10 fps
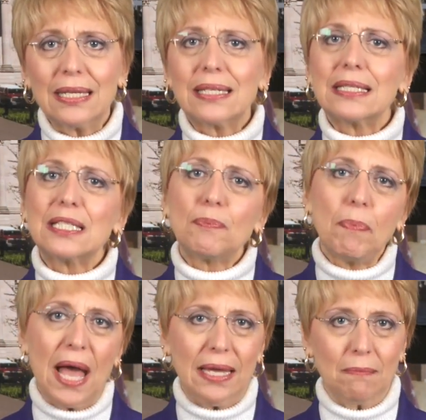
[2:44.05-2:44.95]

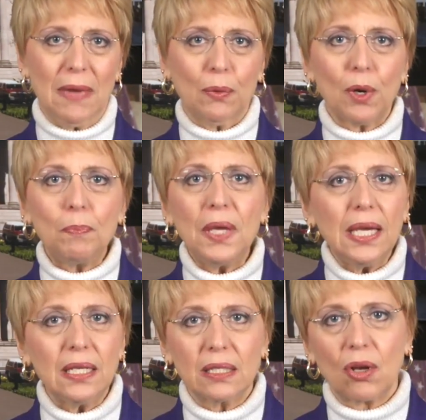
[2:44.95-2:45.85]
despite my
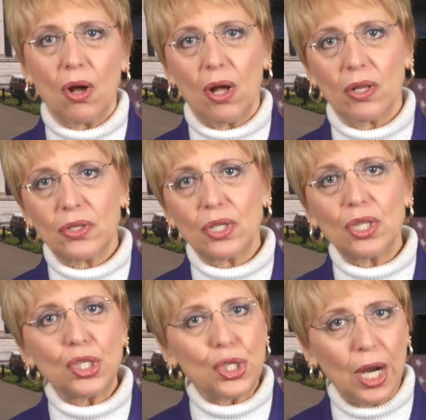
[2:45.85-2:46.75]
repeated calls to
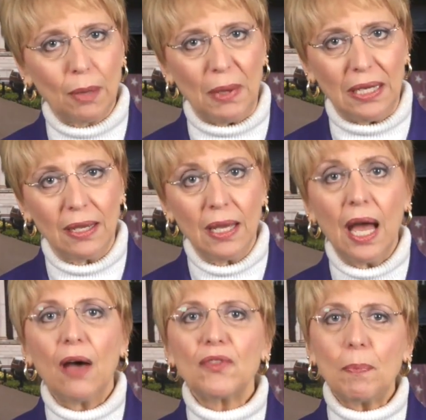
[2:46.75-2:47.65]
the chairman
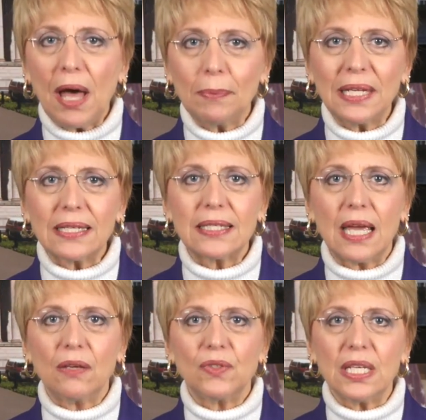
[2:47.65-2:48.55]
of the Public
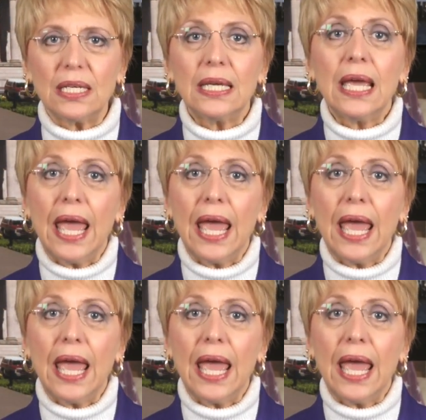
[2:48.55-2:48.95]
Safety